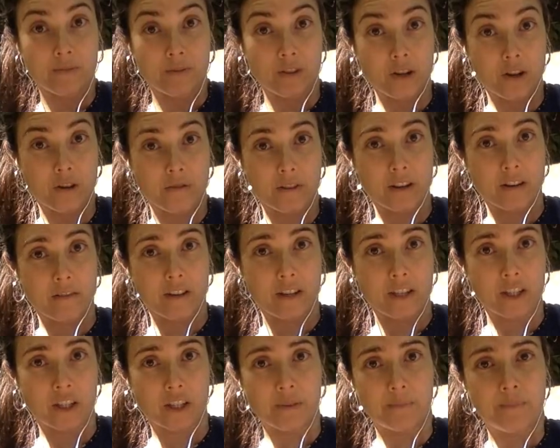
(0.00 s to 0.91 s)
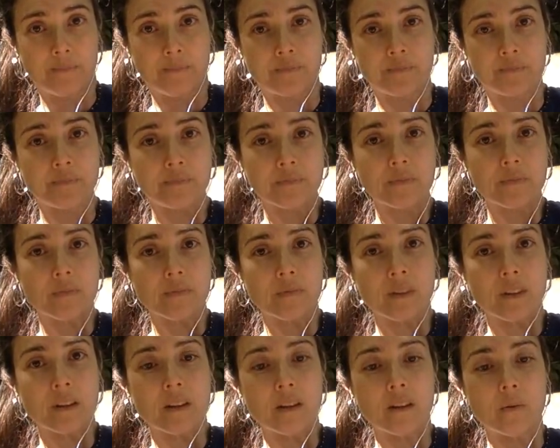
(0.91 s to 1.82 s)
nerve convention,
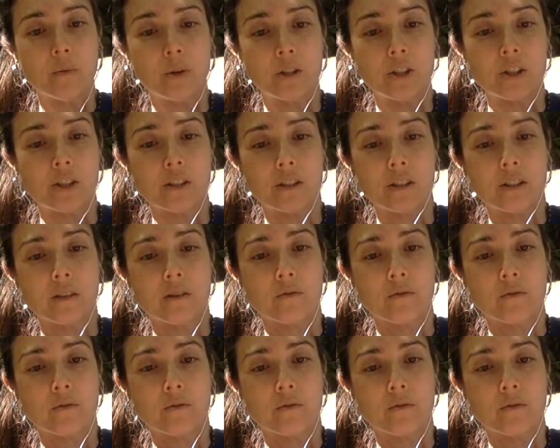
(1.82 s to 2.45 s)
which is